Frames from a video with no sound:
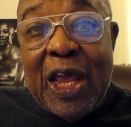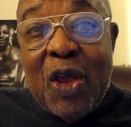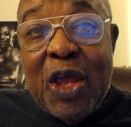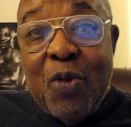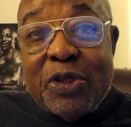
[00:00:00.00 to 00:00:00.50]

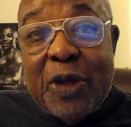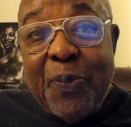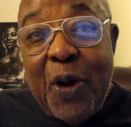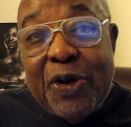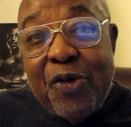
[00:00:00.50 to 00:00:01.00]
he was
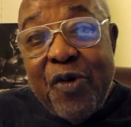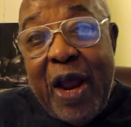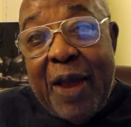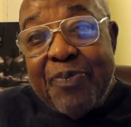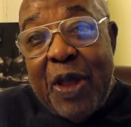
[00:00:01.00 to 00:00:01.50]
up on the
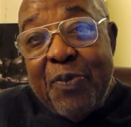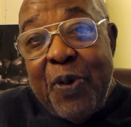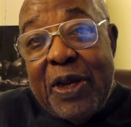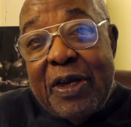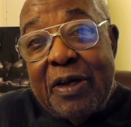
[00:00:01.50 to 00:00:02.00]
ramp. They
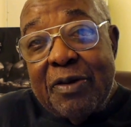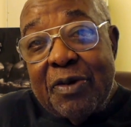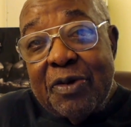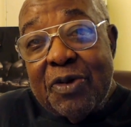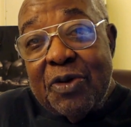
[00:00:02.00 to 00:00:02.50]
bring the,
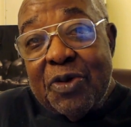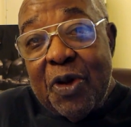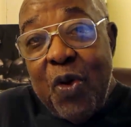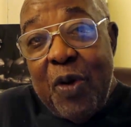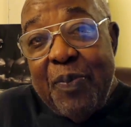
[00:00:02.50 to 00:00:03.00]
the, the,
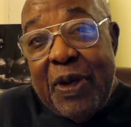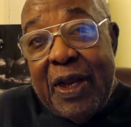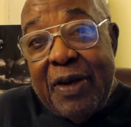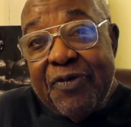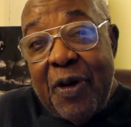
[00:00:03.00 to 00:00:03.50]
equipment
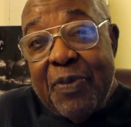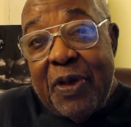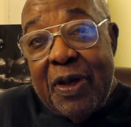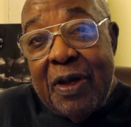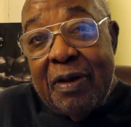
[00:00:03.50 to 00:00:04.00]
in from
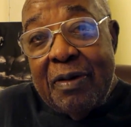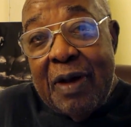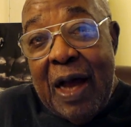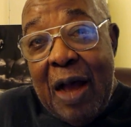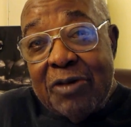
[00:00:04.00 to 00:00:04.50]
the
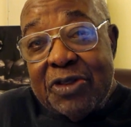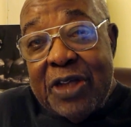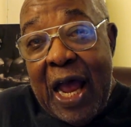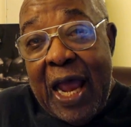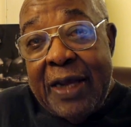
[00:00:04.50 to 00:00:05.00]

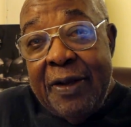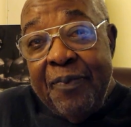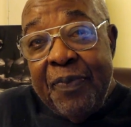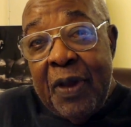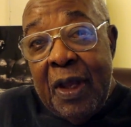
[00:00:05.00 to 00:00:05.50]
outside,
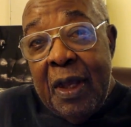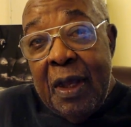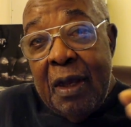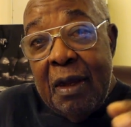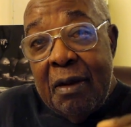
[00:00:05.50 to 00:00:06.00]

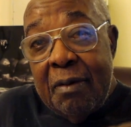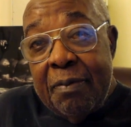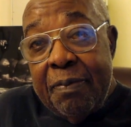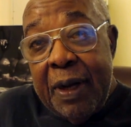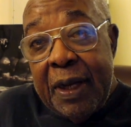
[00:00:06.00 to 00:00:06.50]

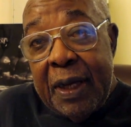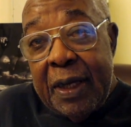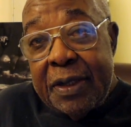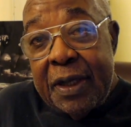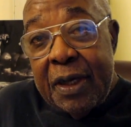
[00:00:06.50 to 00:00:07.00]
bring it
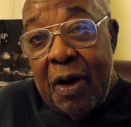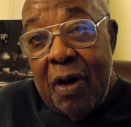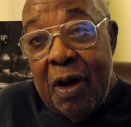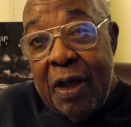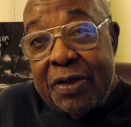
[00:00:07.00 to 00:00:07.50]
into
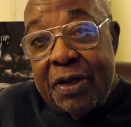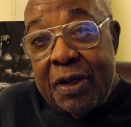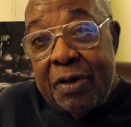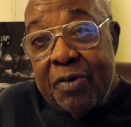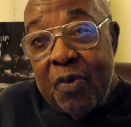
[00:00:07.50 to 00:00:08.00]
the into
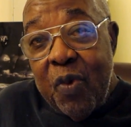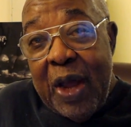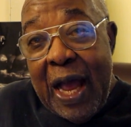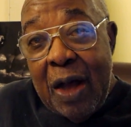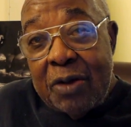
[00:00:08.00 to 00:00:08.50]
the
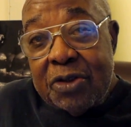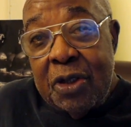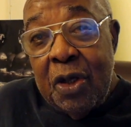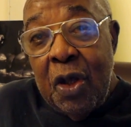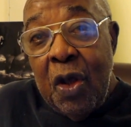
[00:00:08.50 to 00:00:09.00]
warehouse